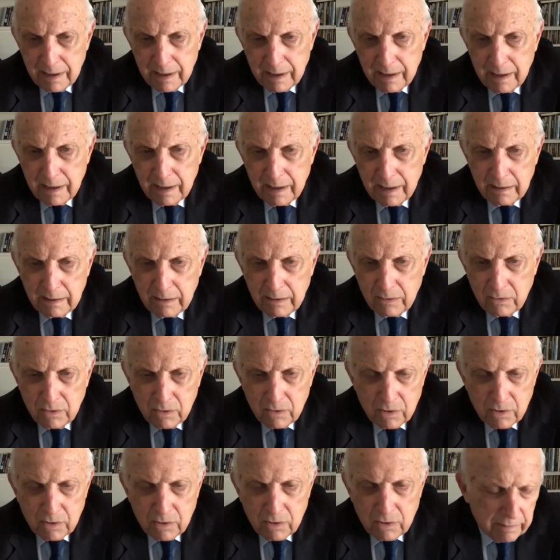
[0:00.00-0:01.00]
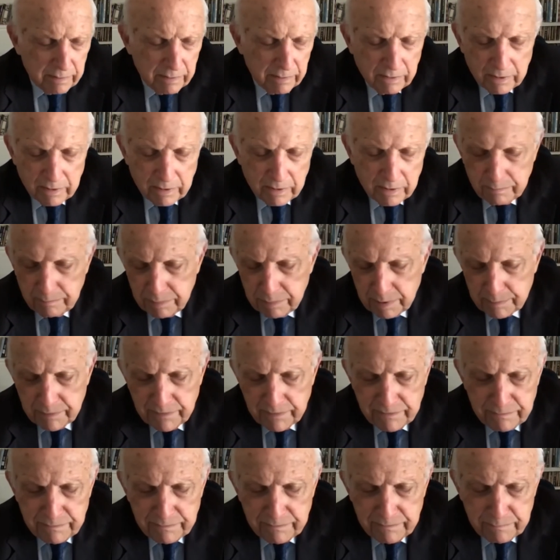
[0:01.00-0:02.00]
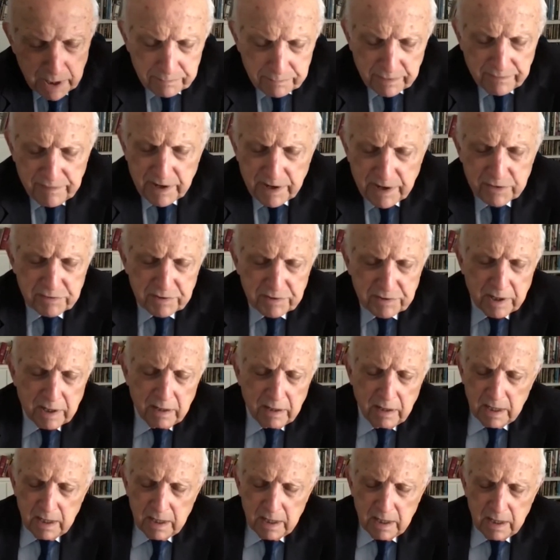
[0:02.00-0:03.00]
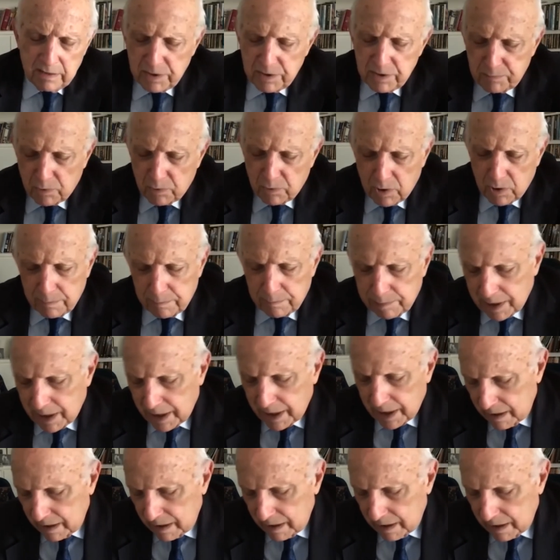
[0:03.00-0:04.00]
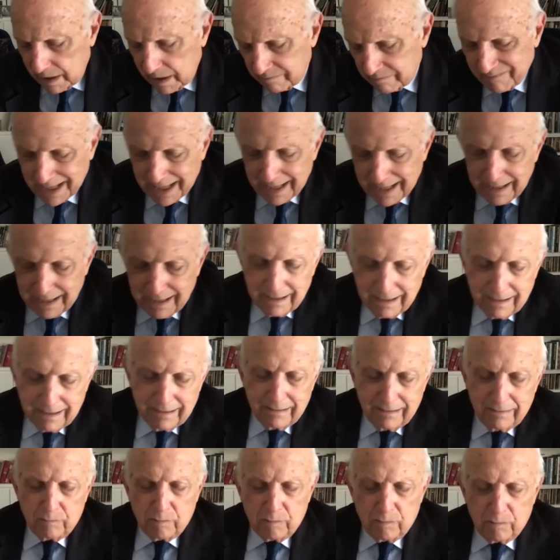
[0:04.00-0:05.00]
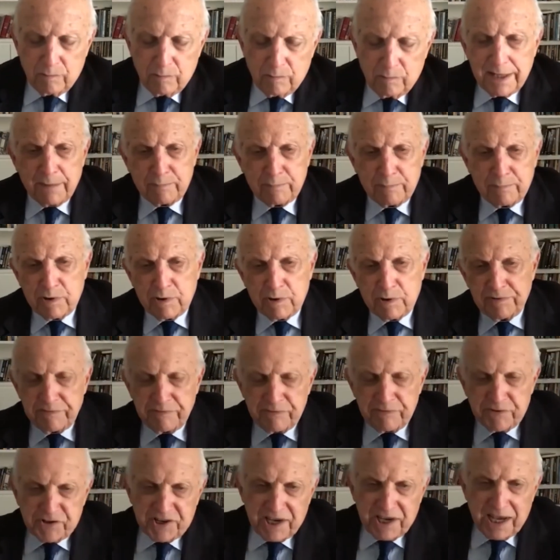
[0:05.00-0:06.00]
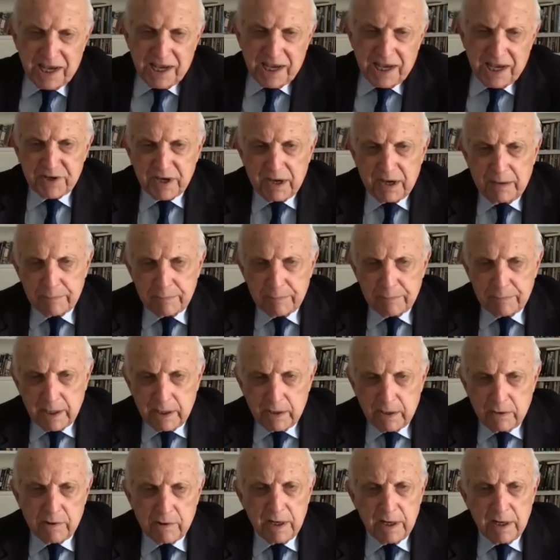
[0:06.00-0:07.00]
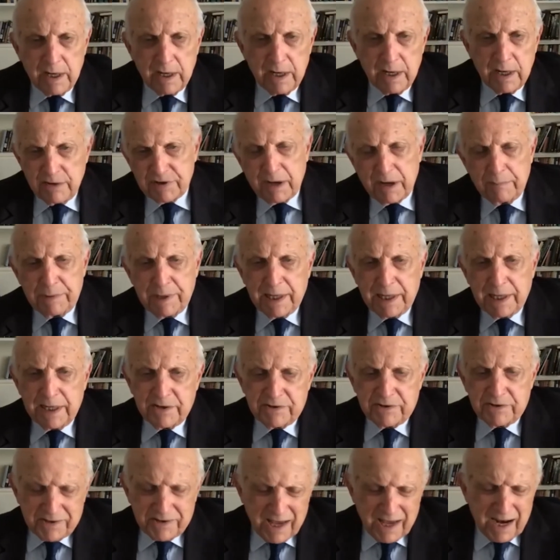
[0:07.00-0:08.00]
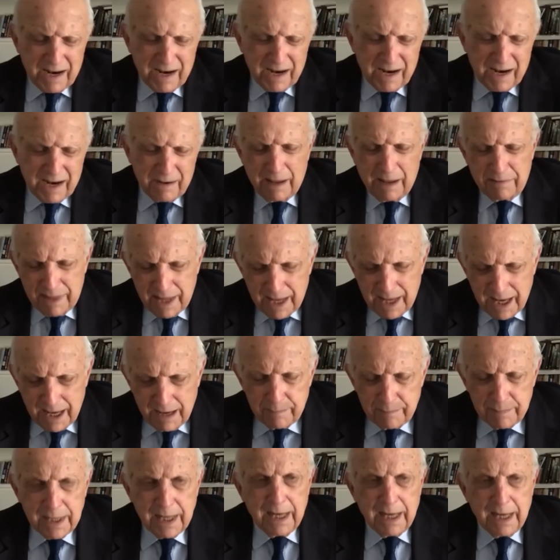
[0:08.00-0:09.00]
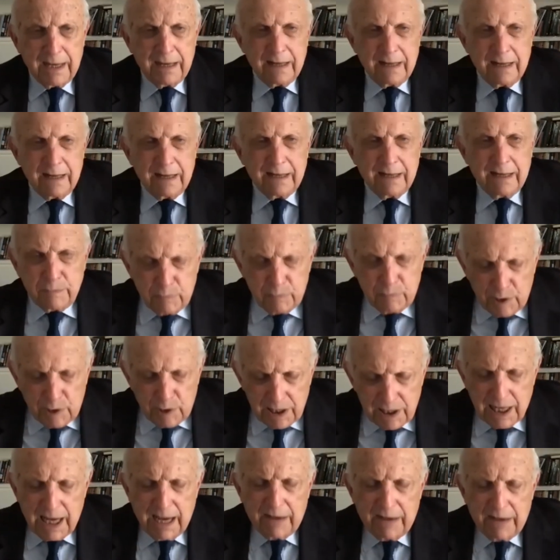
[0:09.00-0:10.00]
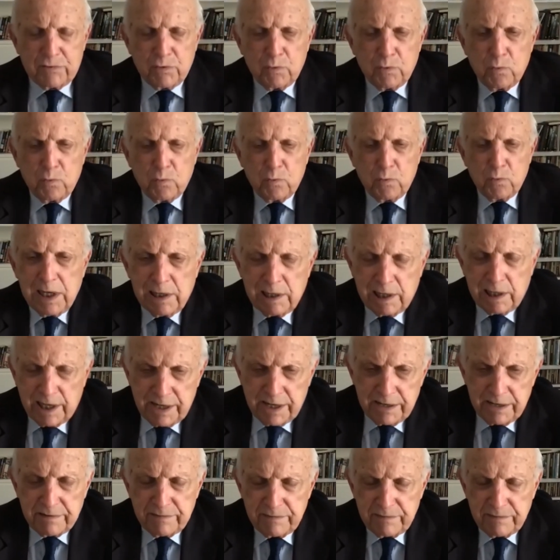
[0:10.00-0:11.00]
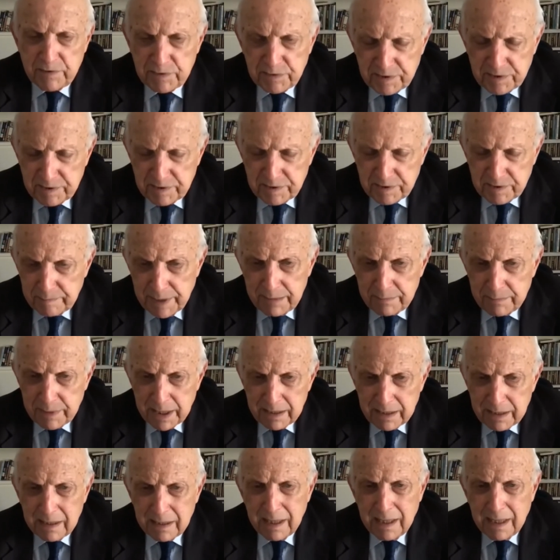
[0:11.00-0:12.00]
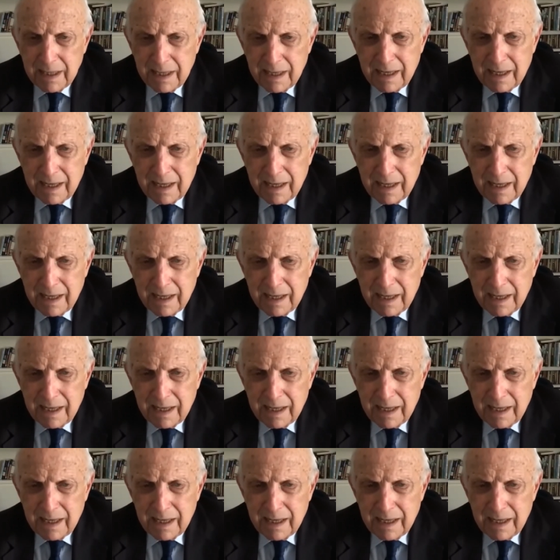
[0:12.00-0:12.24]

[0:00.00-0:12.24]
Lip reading: or a professional football player, when that person says something or something is said about them, that we really have to wheel in the First Amendment